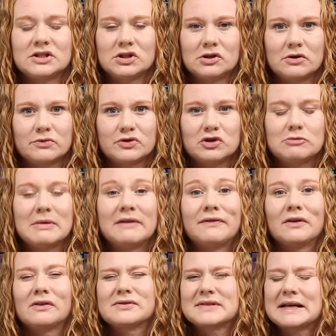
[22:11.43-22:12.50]
to use. You may
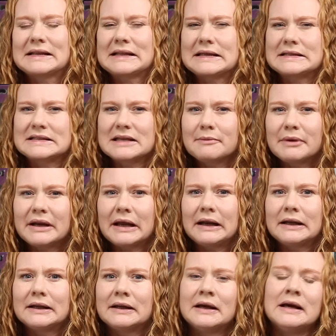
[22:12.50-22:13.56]
feel slightly
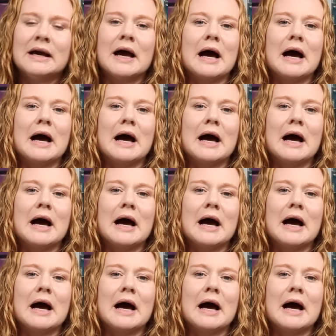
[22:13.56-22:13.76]
intimidated.